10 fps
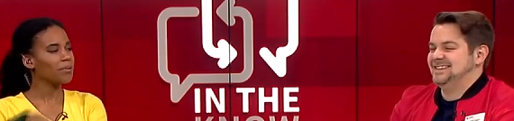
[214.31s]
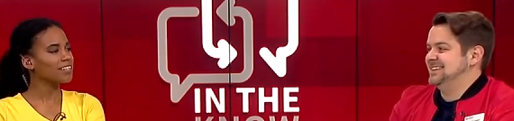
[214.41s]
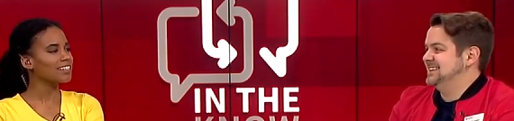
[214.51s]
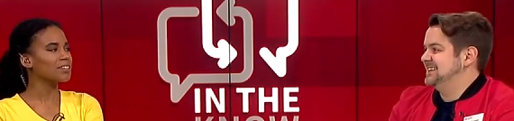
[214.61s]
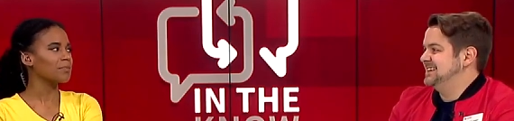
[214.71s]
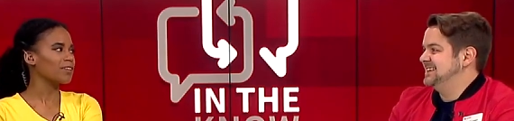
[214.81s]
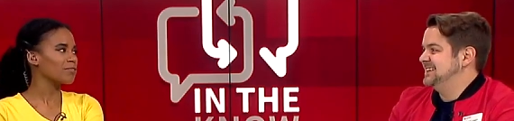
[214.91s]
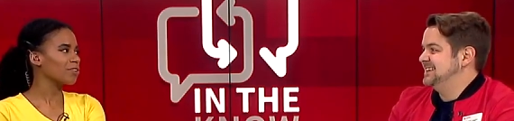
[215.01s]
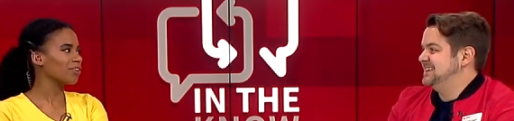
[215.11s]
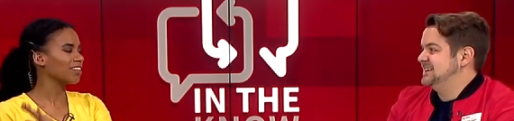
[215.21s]
Speaker 1: well, this is
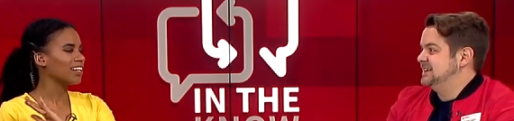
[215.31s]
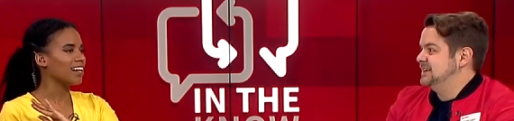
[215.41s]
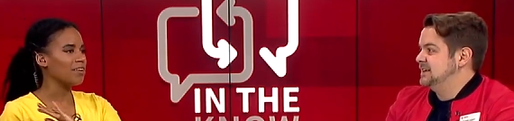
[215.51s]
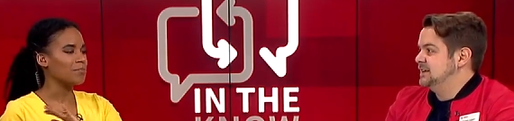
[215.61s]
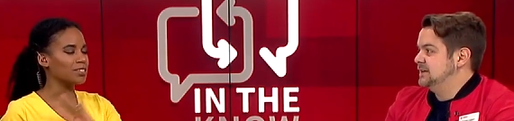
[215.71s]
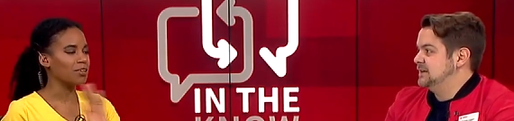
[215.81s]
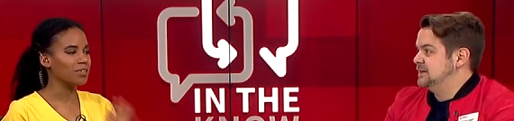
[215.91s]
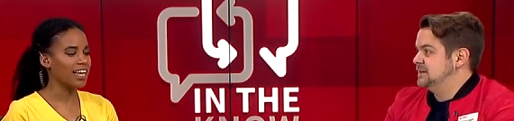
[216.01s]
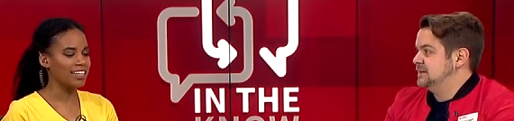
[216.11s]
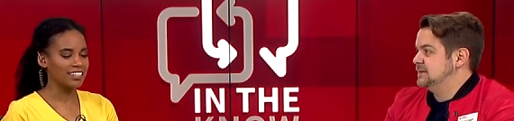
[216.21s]
wonderful. I'm um, so
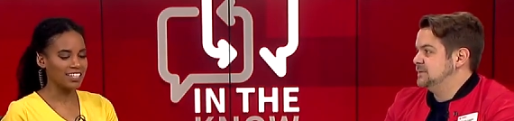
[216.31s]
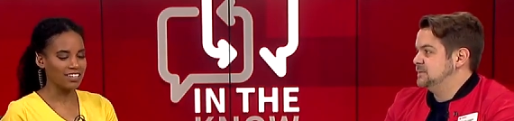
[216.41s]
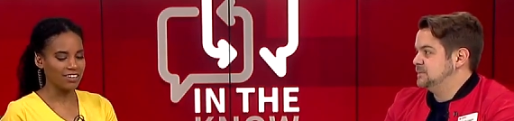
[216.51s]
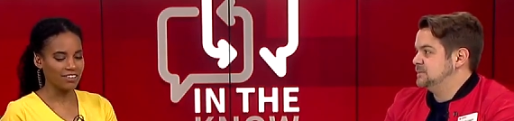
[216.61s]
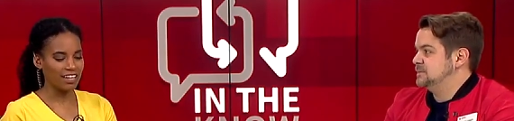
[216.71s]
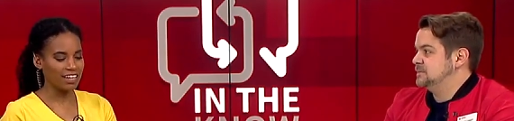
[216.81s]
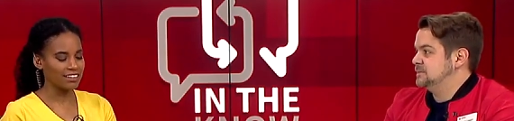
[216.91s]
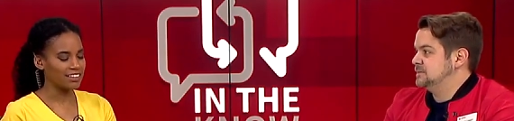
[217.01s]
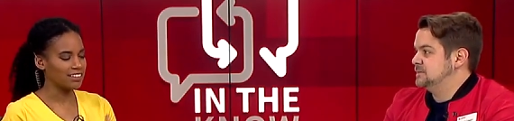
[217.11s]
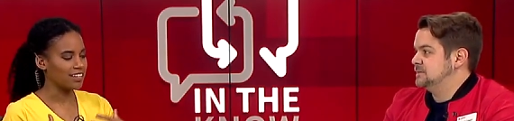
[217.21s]
glad to hear
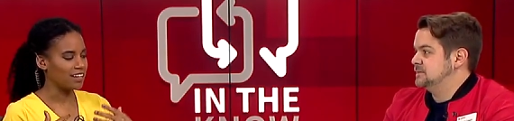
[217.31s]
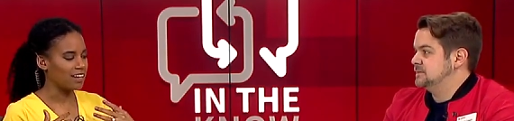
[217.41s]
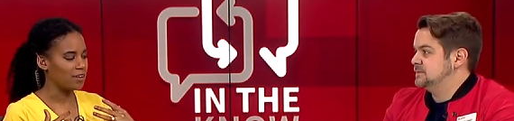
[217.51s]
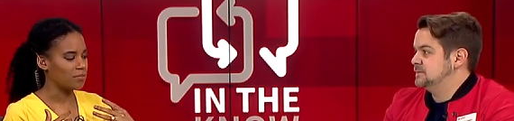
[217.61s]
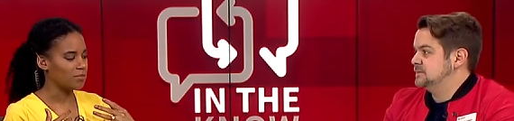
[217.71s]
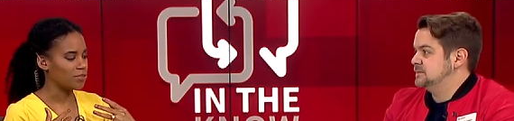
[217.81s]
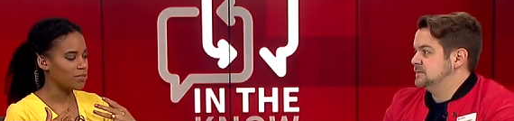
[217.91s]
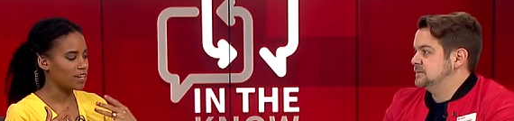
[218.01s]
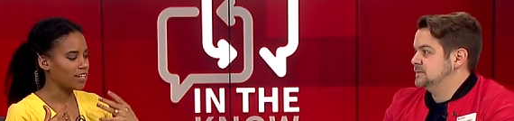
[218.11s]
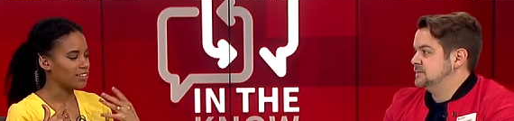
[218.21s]
that um, you
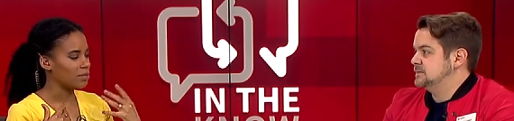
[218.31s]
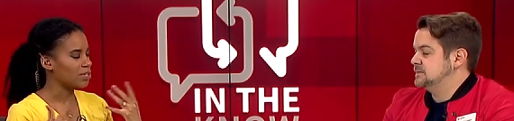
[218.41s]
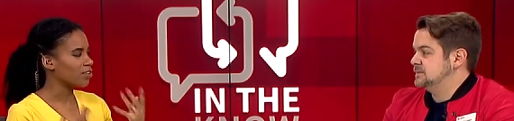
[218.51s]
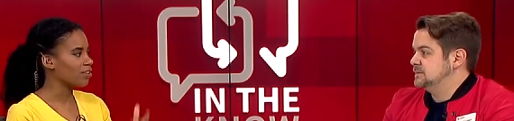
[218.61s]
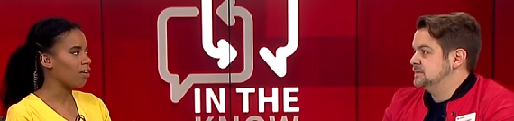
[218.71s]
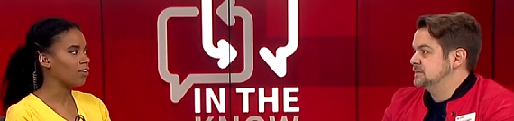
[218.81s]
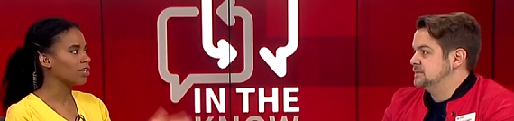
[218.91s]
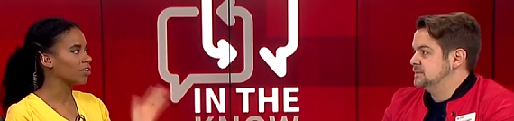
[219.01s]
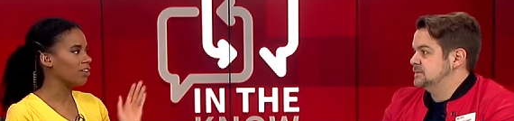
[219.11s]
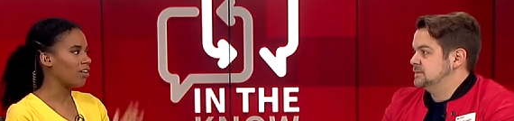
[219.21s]
guys. I mean, you're all
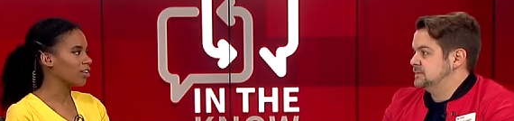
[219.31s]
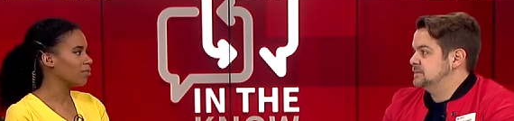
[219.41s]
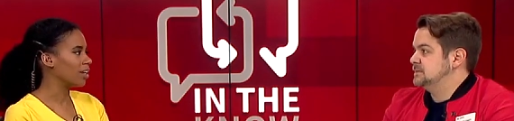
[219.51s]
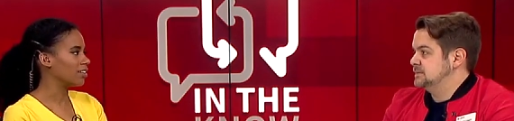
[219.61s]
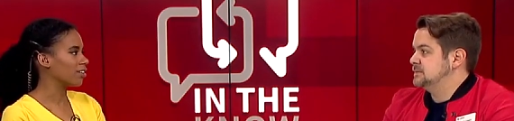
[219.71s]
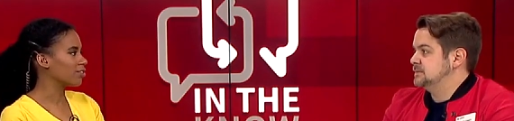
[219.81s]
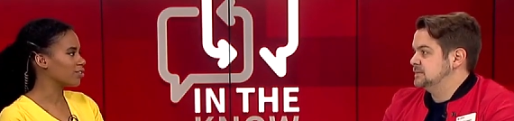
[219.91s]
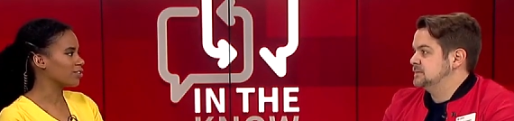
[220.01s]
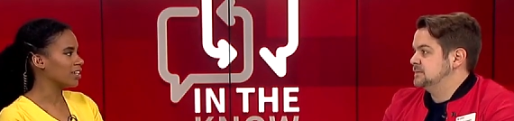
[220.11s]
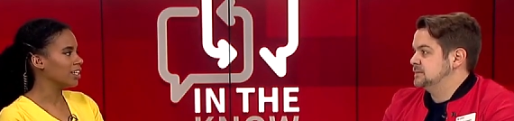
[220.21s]
year long. You guys are
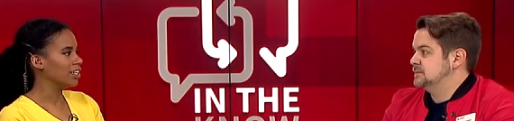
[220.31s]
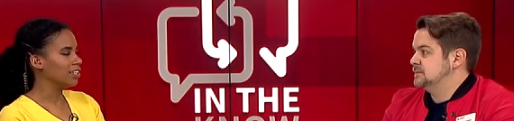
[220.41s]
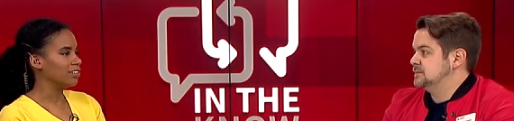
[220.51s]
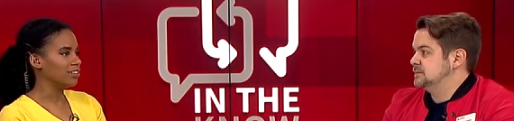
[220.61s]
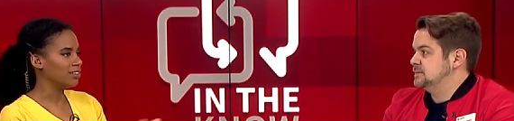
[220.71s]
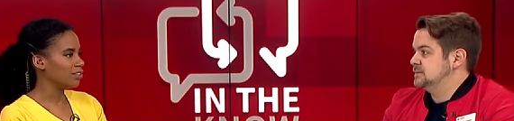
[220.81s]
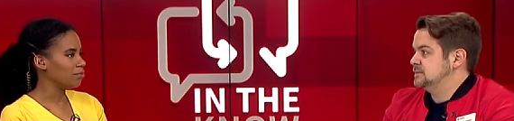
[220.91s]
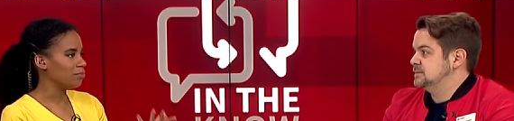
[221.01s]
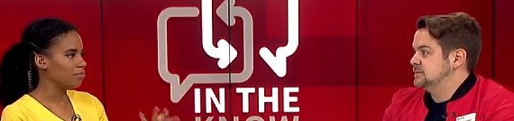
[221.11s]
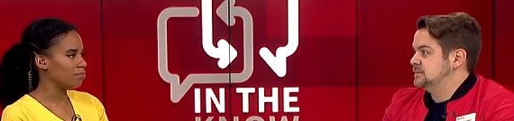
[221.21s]
just
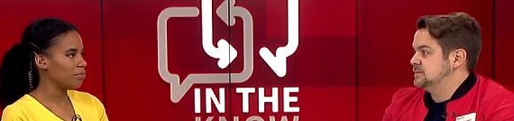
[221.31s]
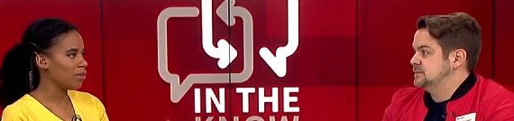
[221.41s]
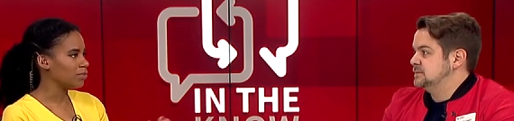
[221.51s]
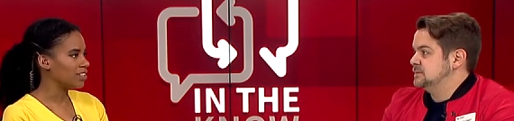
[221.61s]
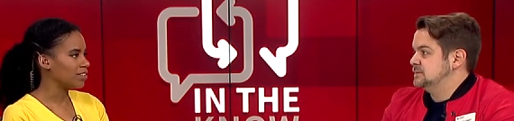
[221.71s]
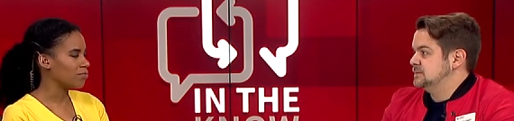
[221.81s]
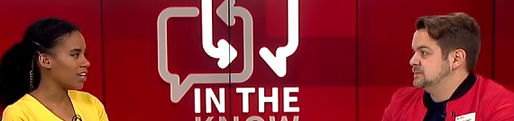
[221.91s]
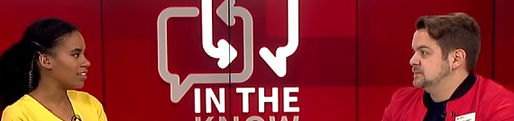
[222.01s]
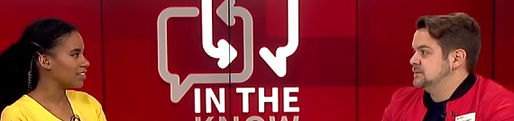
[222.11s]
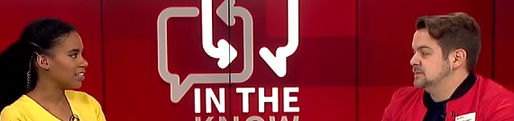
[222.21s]
you host these
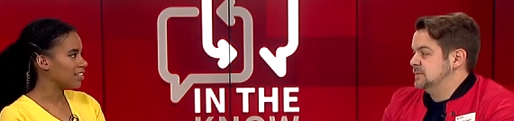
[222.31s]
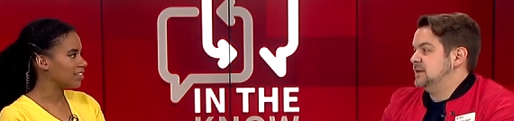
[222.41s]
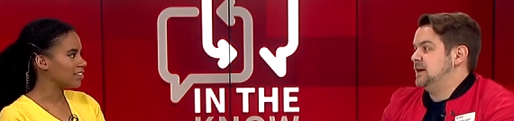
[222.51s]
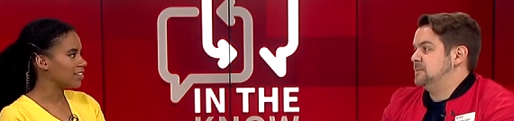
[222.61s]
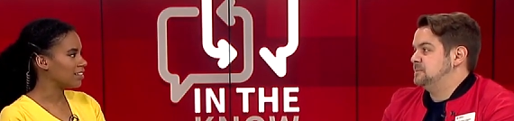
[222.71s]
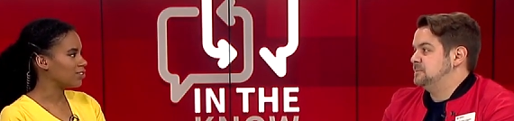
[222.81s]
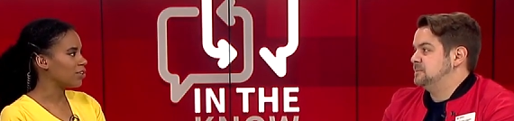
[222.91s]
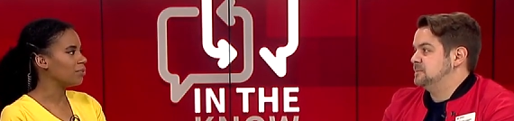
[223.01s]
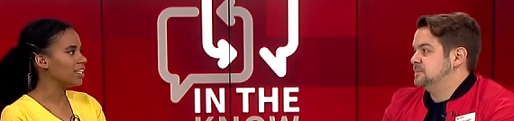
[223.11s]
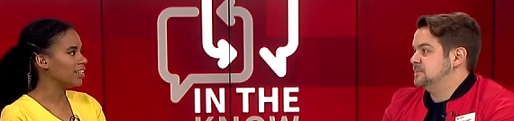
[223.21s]
events and it's yeah. it's
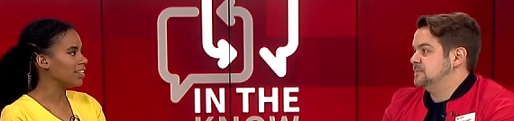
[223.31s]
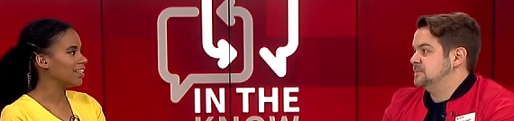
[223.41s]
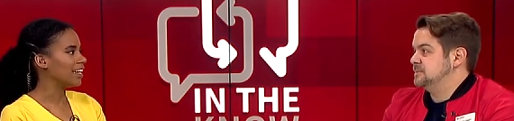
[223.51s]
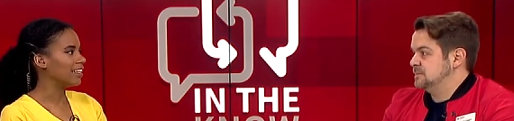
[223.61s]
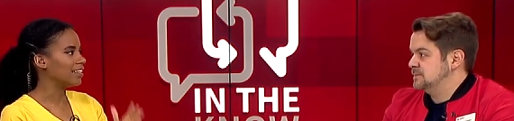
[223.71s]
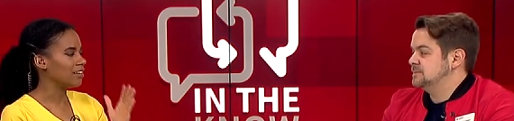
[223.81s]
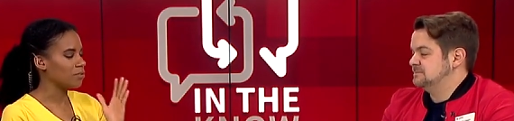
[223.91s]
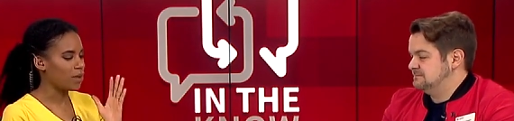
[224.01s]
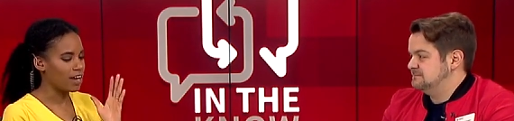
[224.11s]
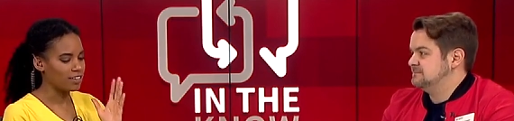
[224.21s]
so needed and it,
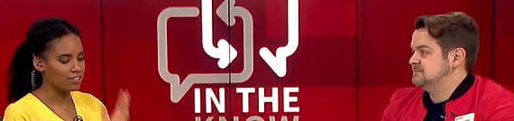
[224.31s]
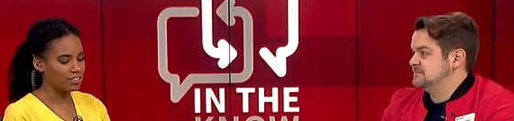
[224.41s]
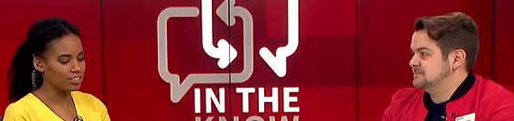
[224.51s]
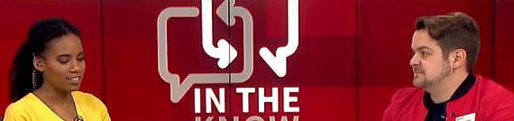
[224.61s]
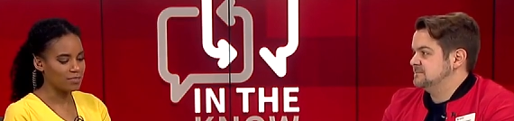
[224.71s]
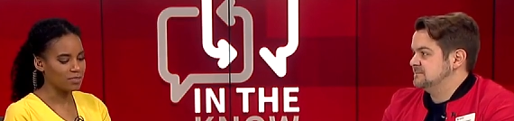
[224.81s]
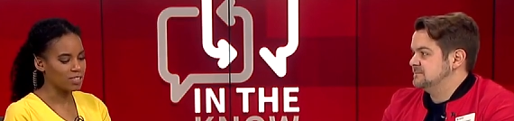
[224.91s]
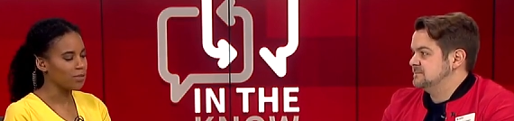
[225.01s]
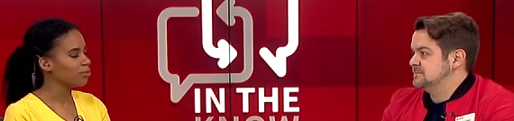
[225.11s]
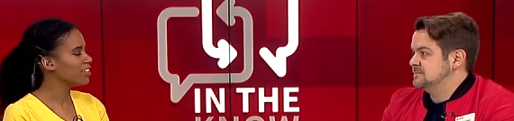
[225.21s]
I just am
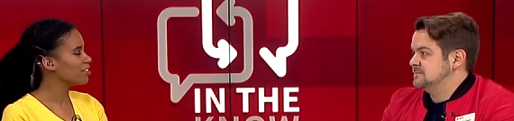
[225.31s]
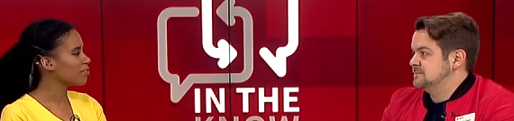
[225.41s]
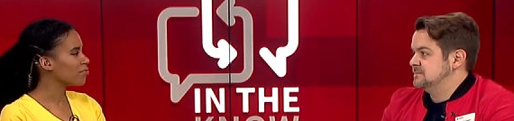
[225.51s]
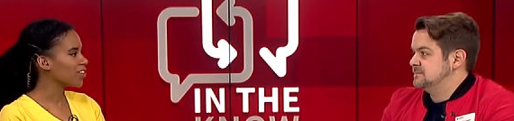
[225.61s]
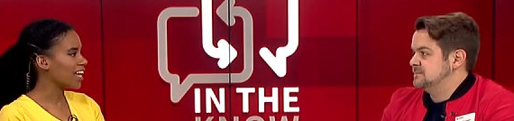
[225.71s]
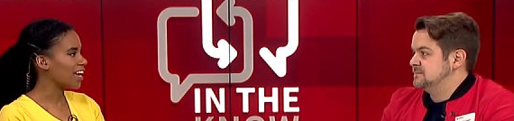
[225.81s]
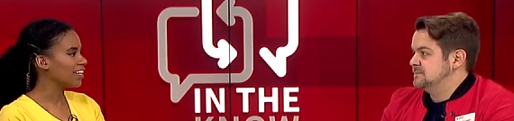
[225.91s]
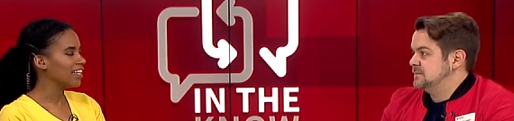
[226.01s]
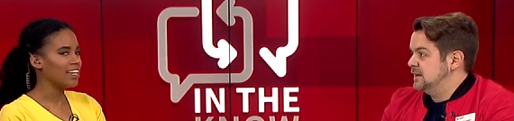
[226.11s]
so appreciative for that.